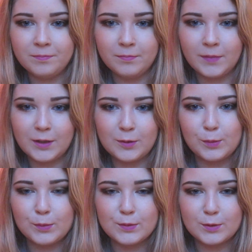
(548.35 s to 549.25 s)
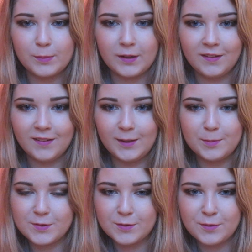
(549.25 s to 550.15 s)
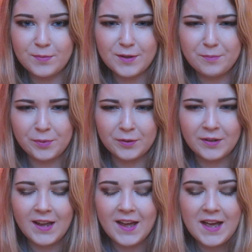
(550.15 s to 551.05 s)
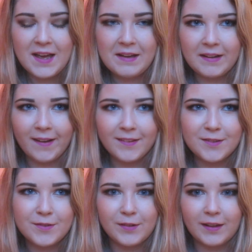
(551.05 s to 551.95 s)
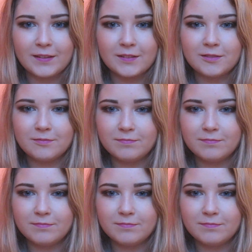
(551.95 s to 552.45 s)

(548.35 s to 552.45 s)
my nose or my lips or something, but I don't know, like